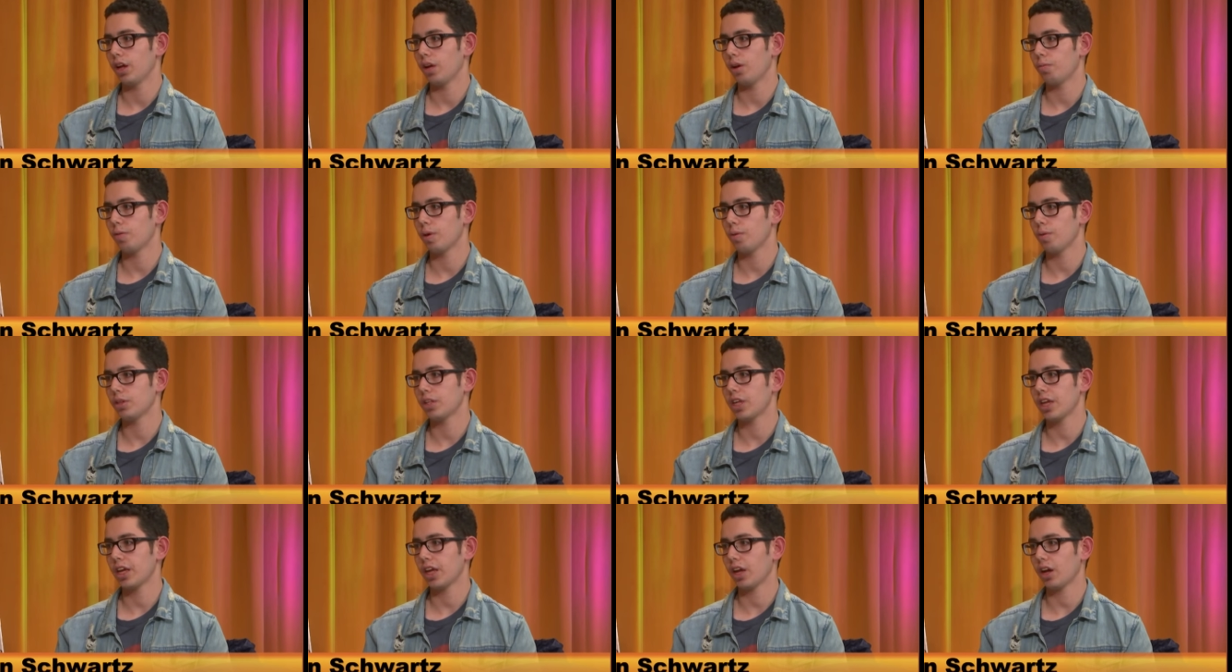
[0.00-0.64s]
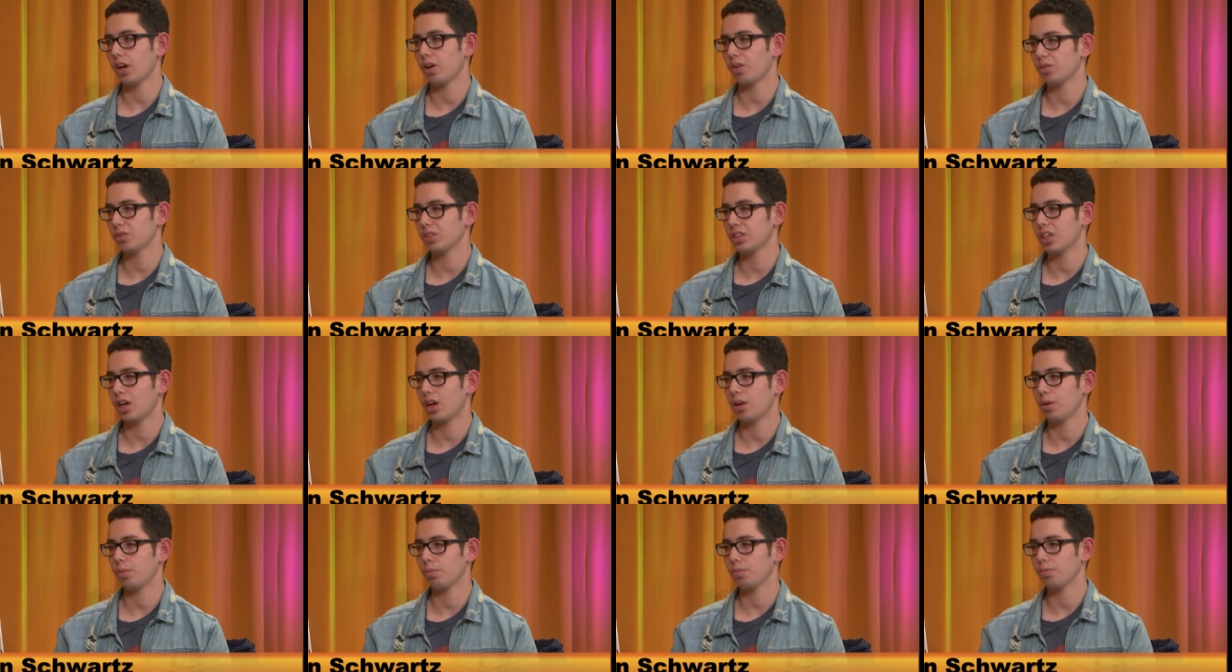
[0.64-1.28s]
maybe take out
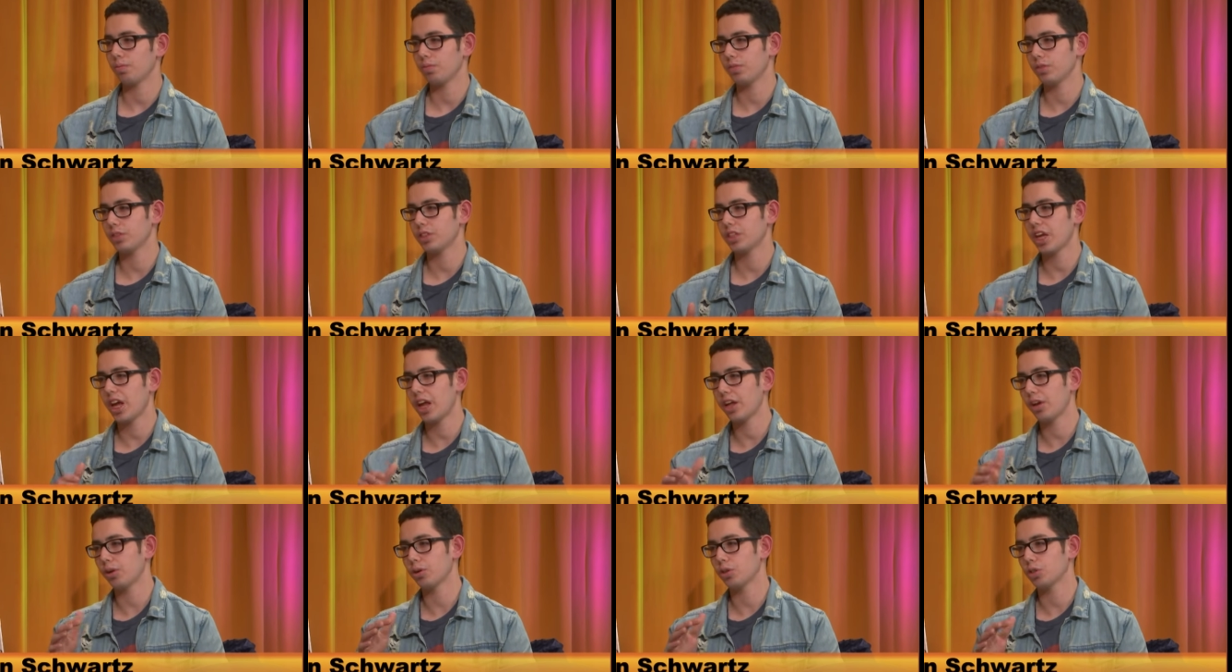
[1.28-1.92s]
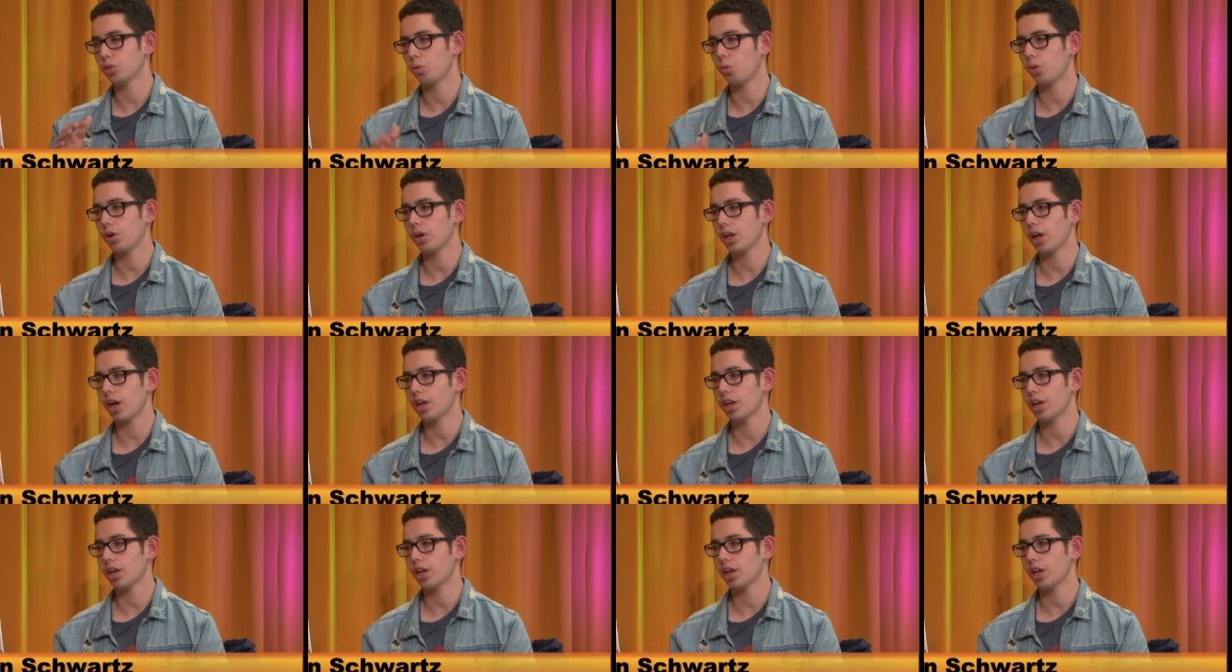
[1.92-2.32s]
top 10 or 20.